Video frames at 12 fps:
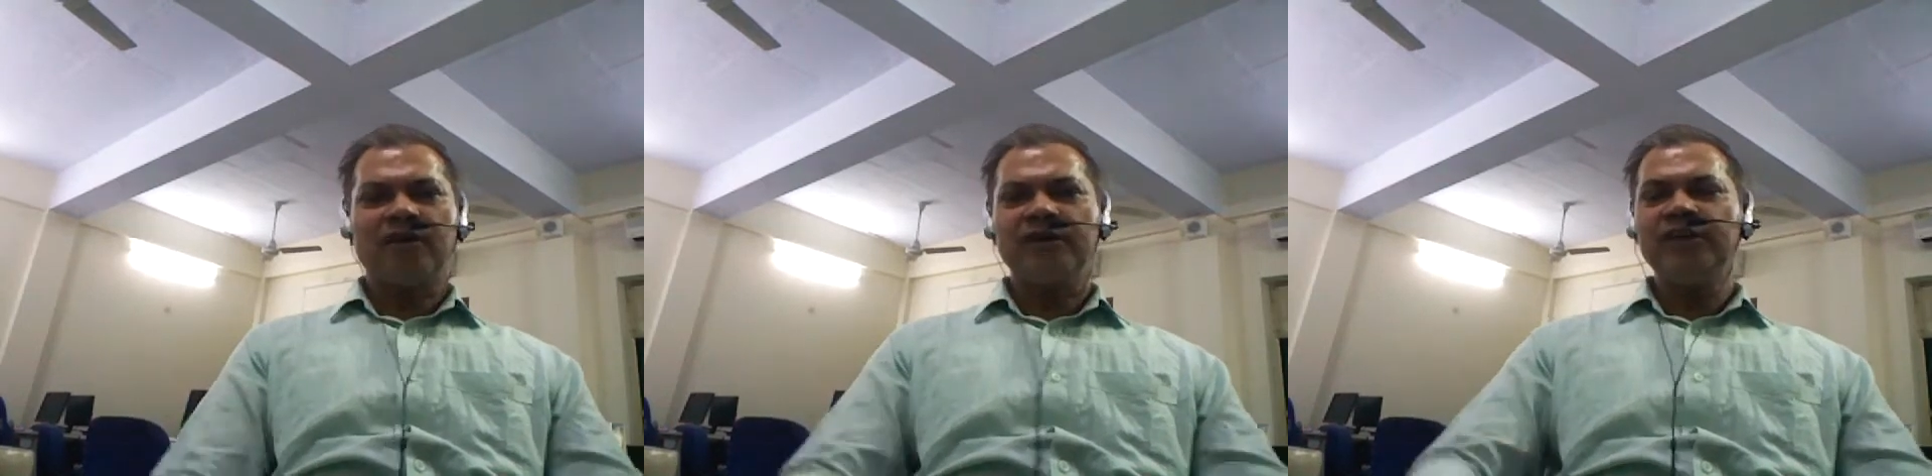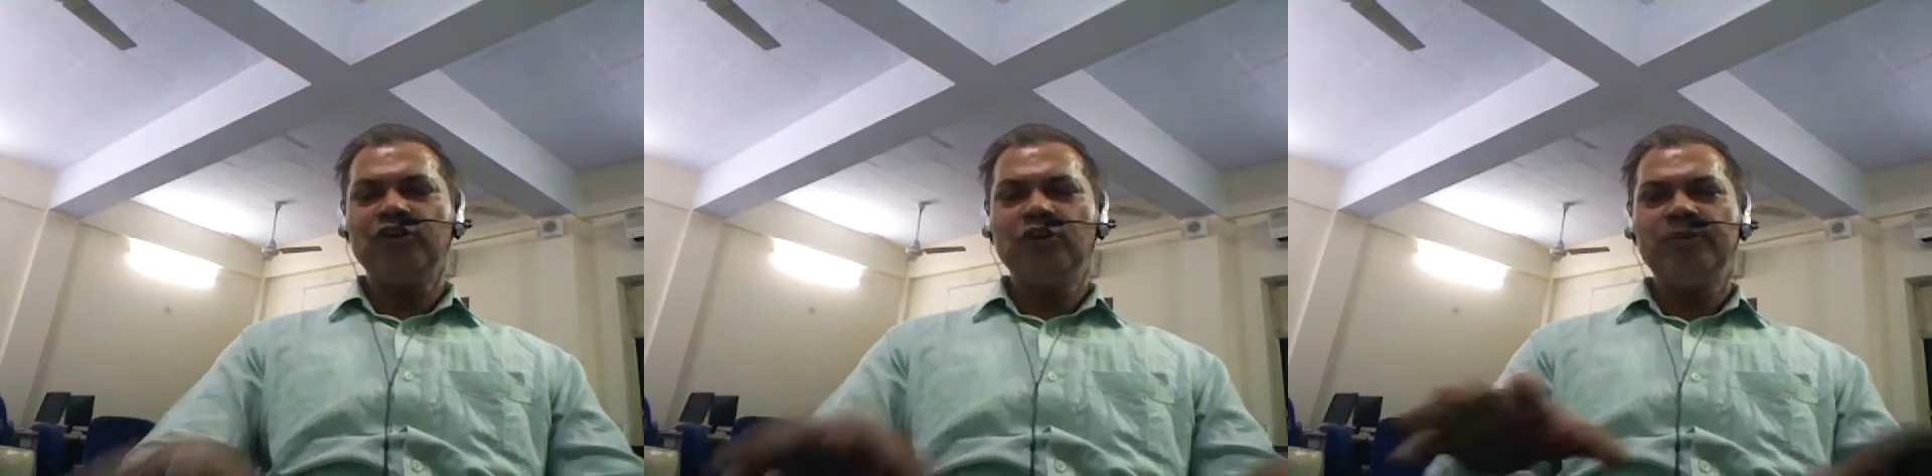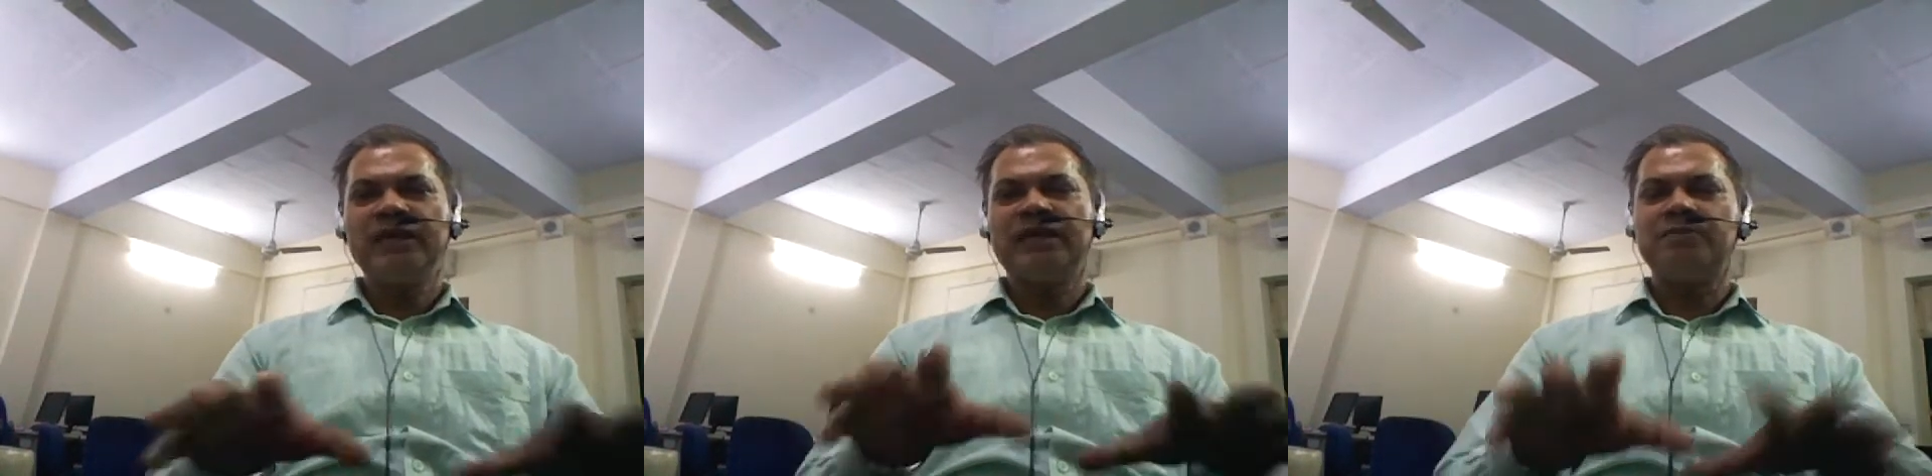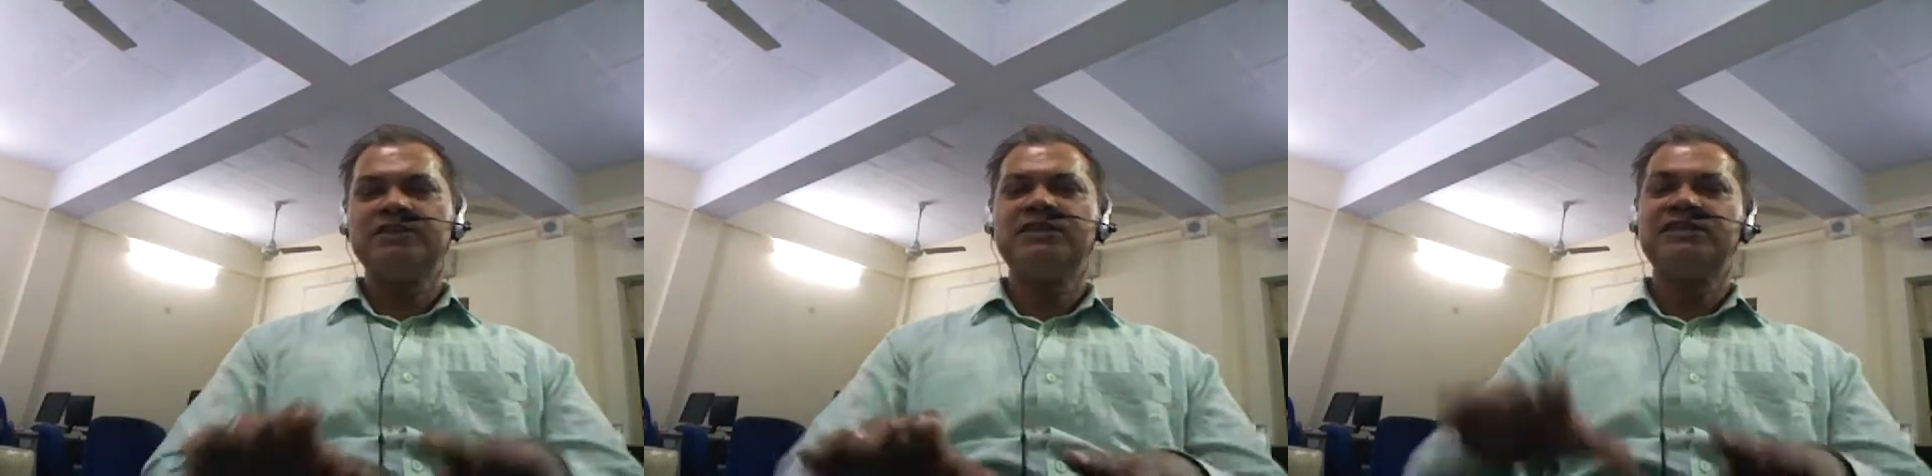or it will be a
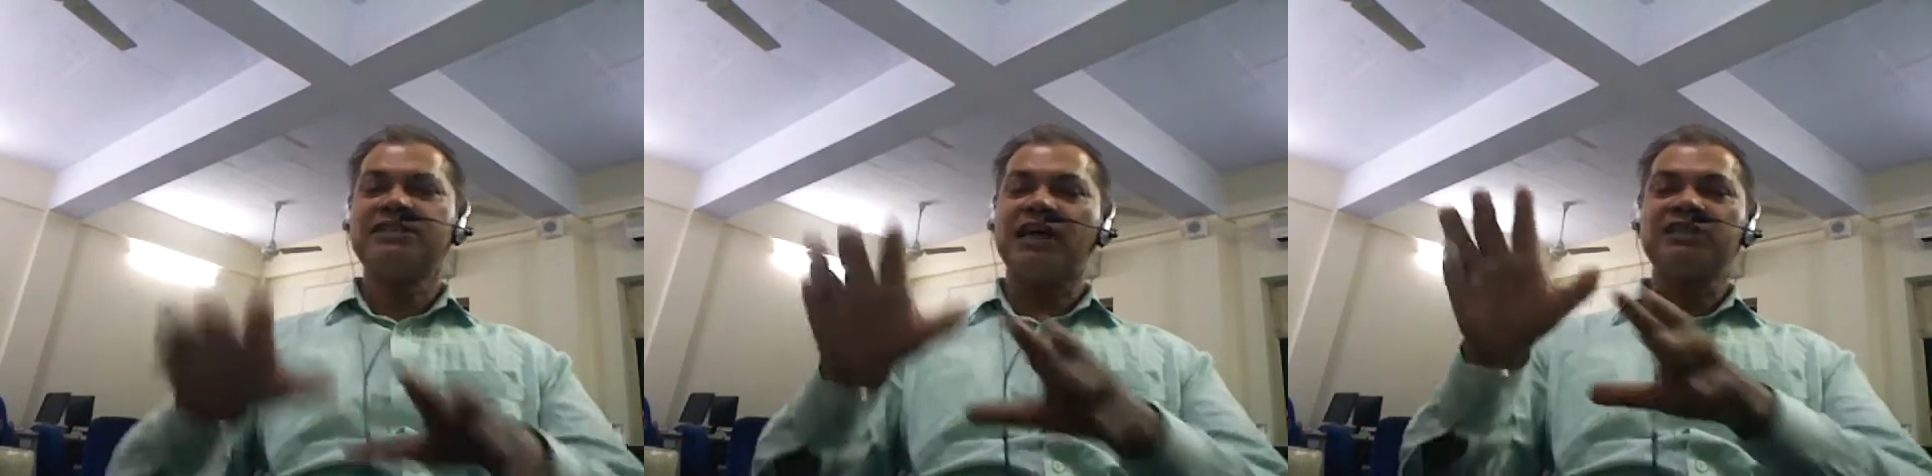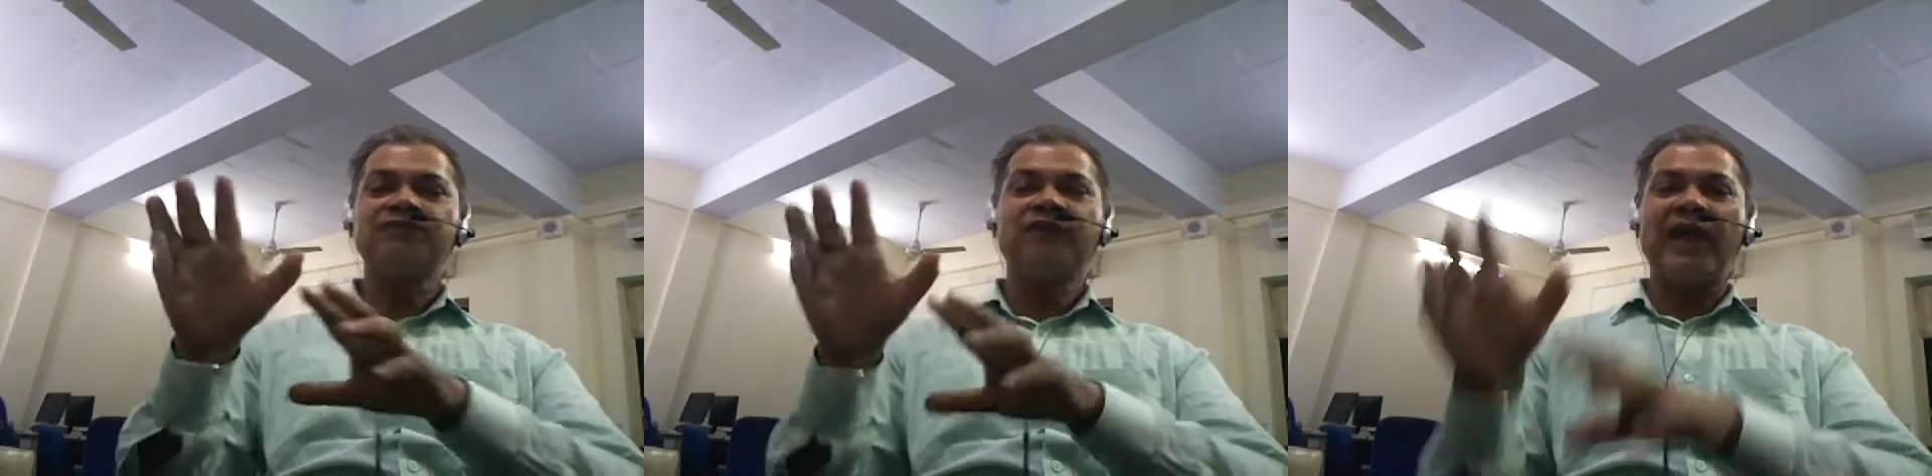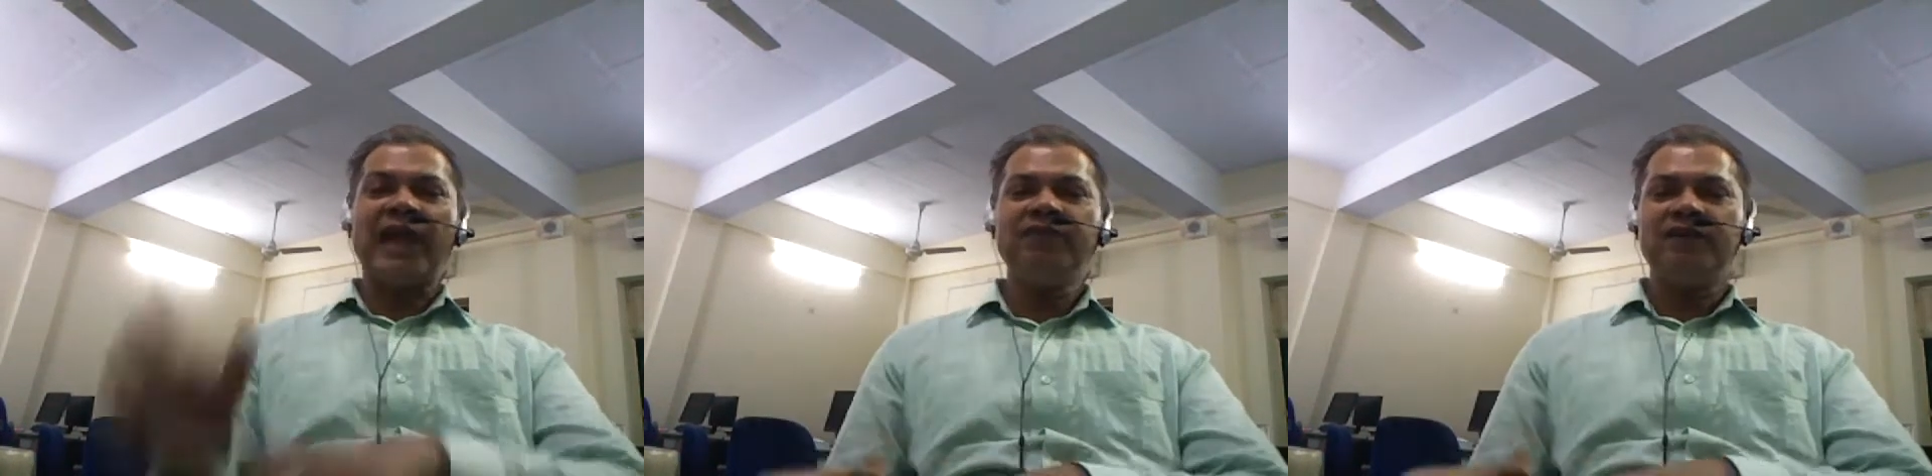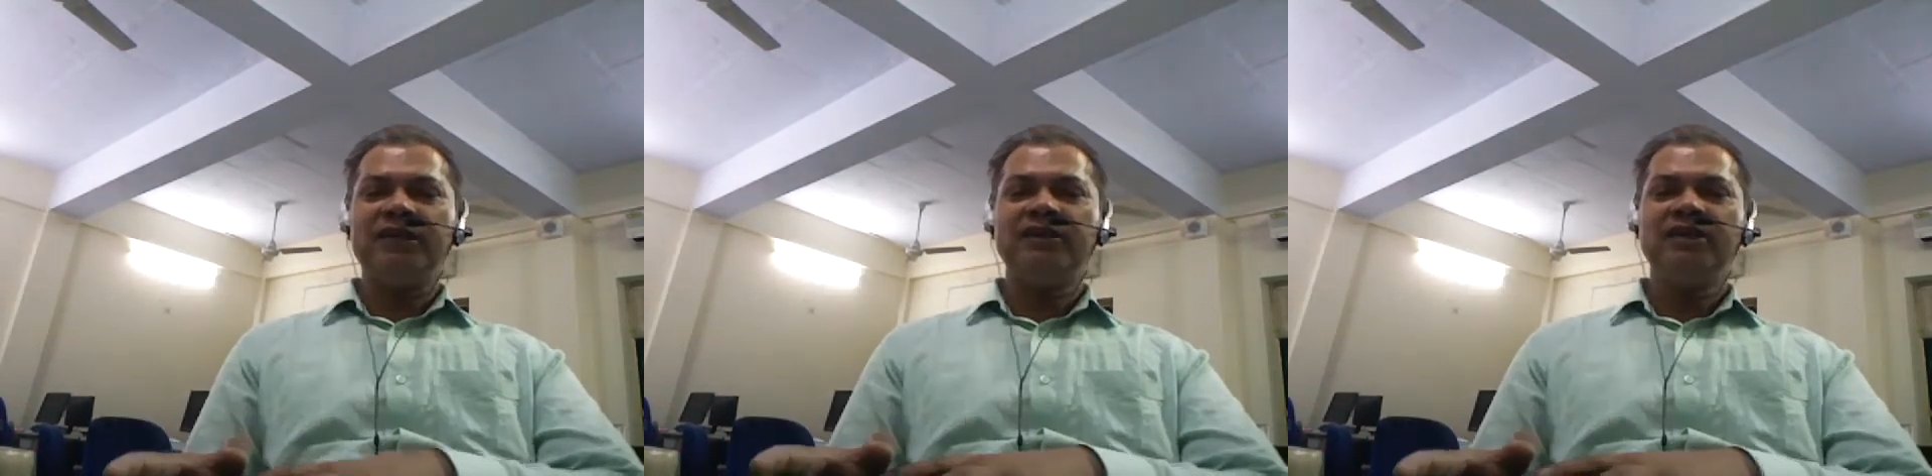cumbersome task for
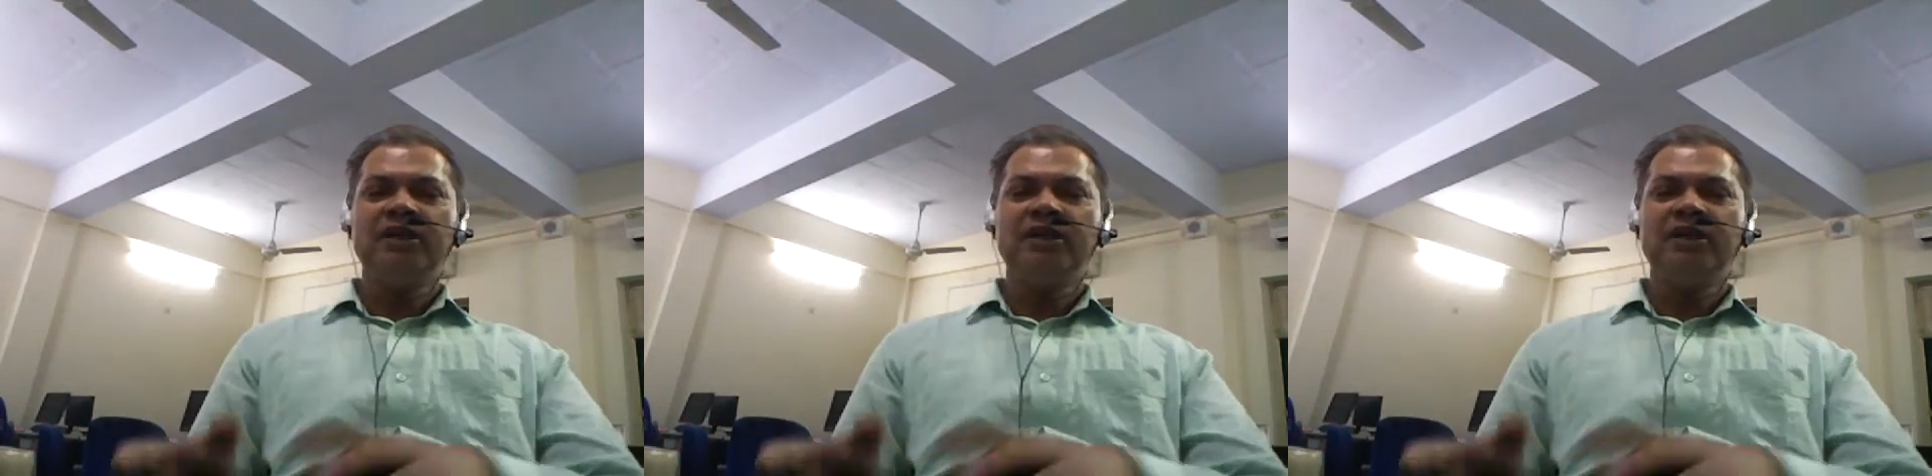anyone.